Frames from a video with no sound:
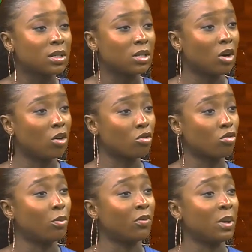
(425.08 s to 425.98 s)
a young
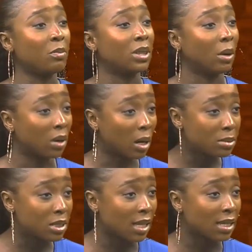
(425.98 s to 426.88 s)
group of people that will come
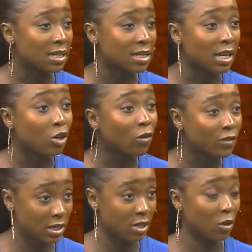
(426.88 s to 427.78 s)
together and say enough
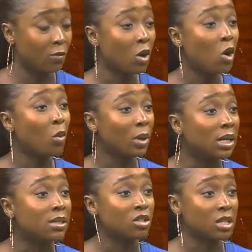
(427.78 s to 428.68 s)
is enough. We
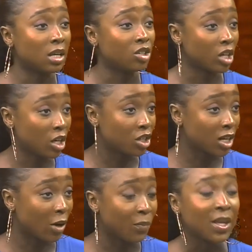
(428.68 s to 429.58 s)
need to see a change
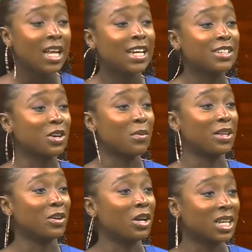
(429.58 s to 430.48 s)
now. Let's talk
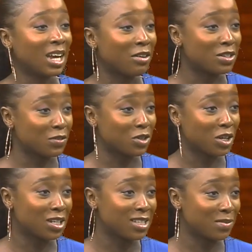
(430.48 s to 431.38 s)
about the other areas of
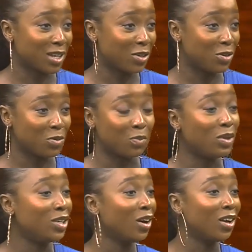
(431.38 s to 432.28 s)
journalism that you do
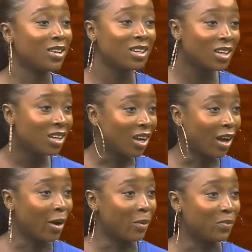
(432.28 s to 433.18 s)
beyond
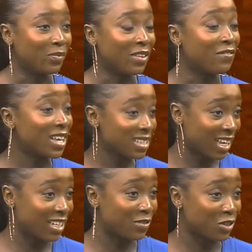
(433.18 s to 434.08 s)
um,
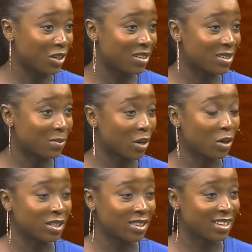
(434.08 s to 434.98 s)
investigative journalism. There are mm.
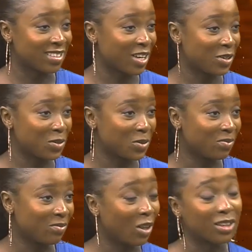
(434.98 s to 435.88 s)
other things that you do,
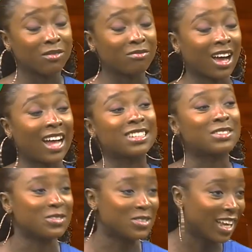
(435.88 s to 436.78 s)
other
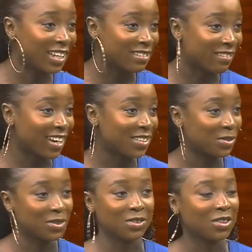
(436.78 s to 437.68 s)
articles you like to write
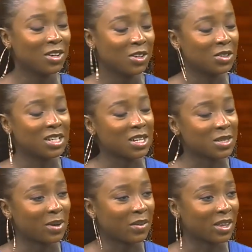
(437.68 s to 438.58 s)
or now tell us
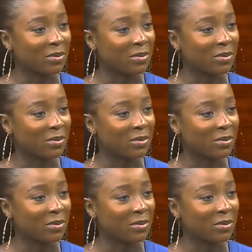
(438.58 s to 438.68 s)
about them.